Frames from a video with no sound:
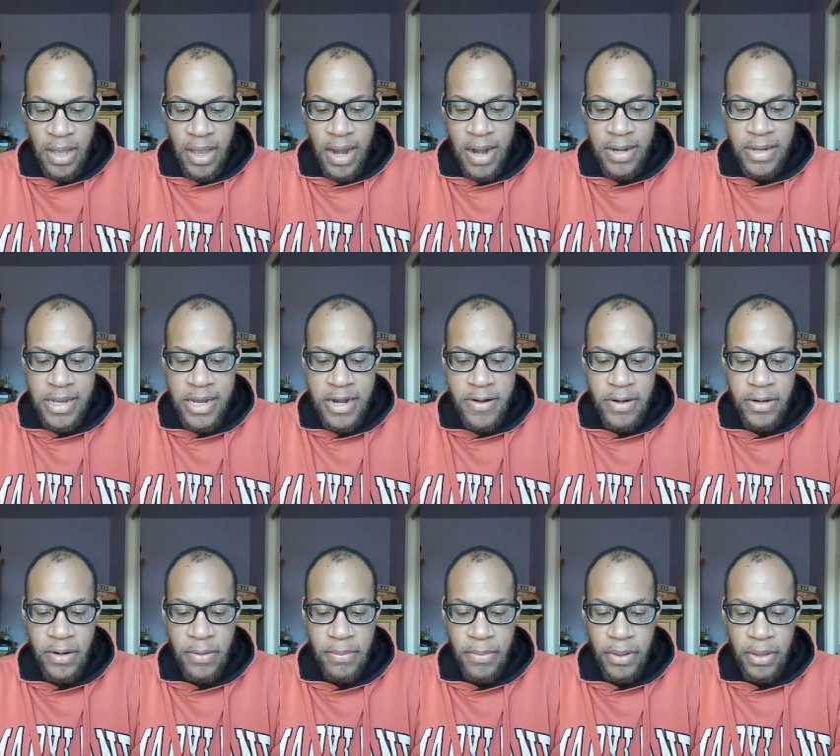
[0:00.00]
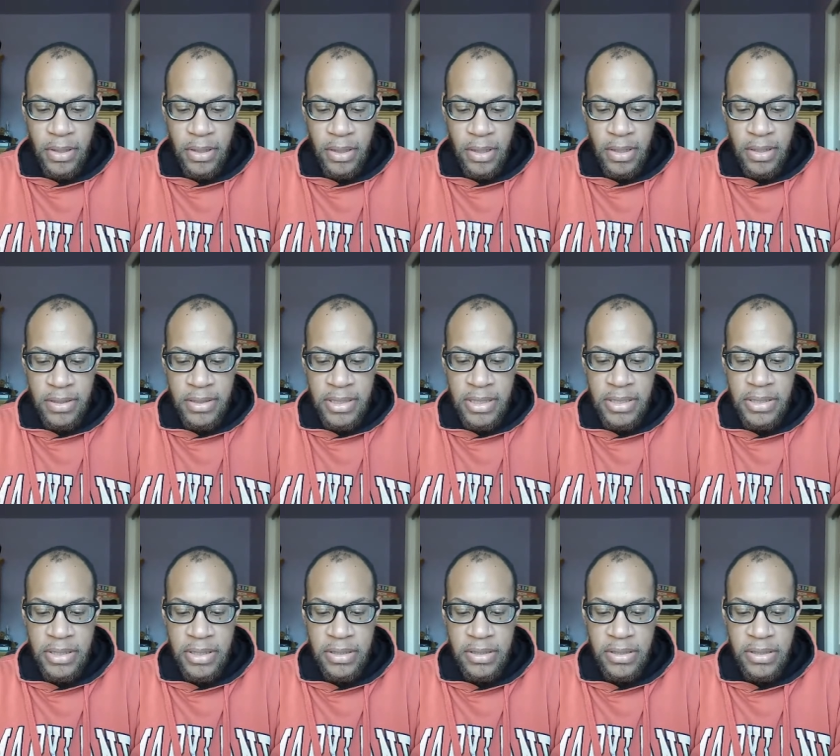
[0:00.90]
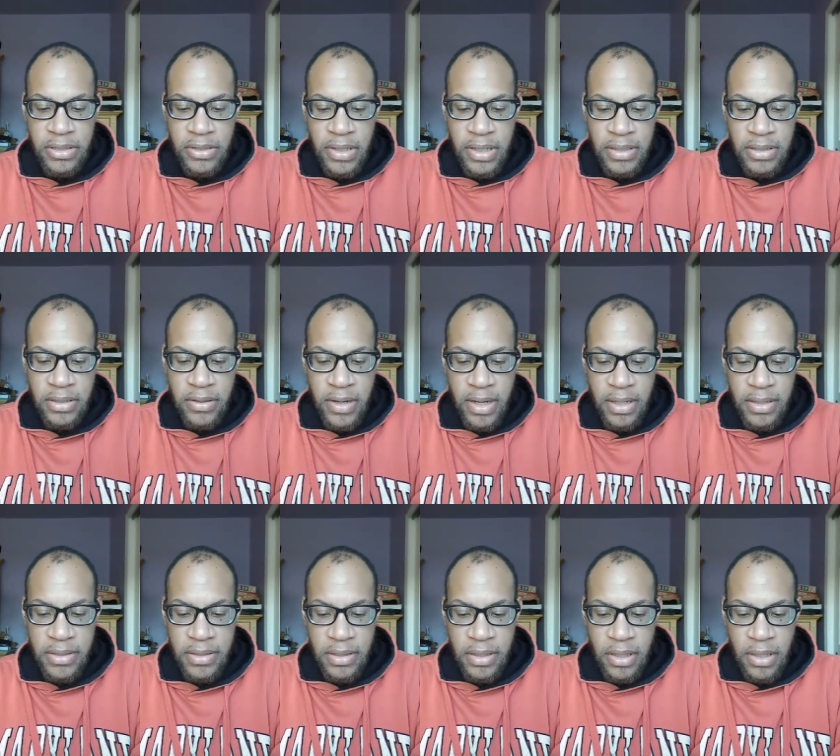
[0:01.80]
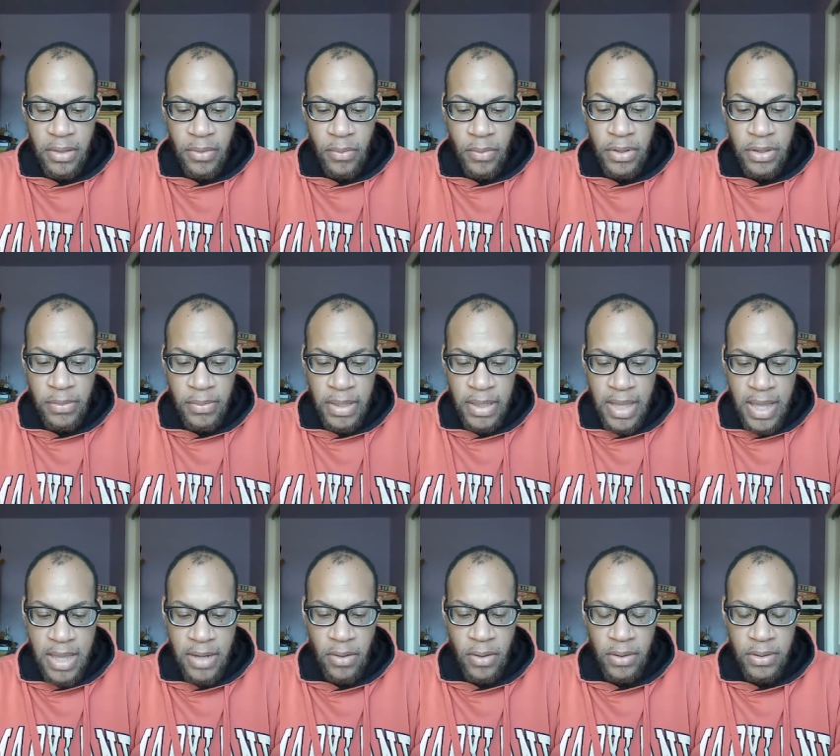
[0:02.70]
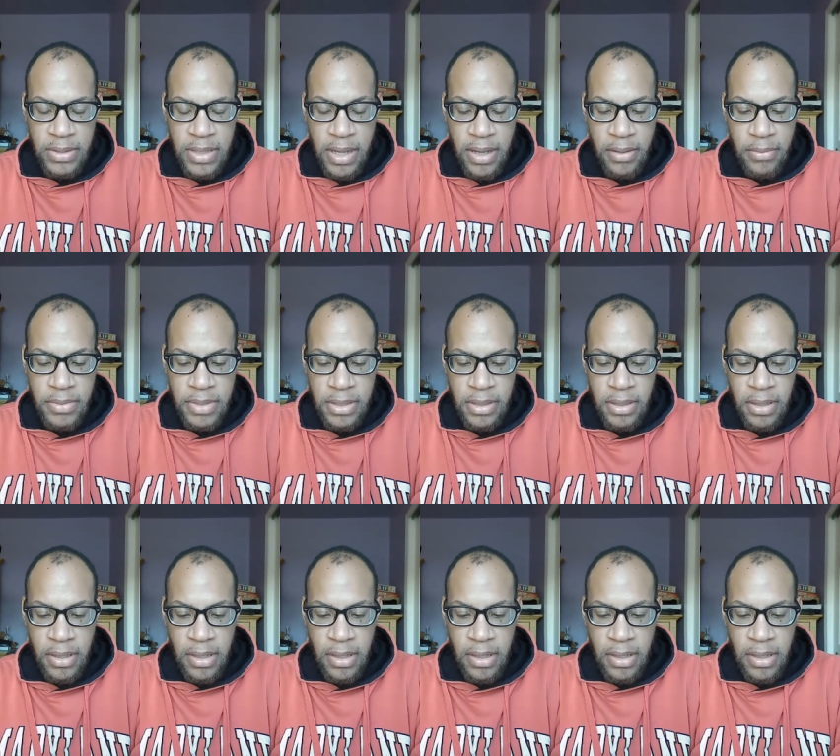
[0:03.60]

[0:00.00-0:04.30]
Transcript: I carried her book, Teaching to Transgress, with me at all times,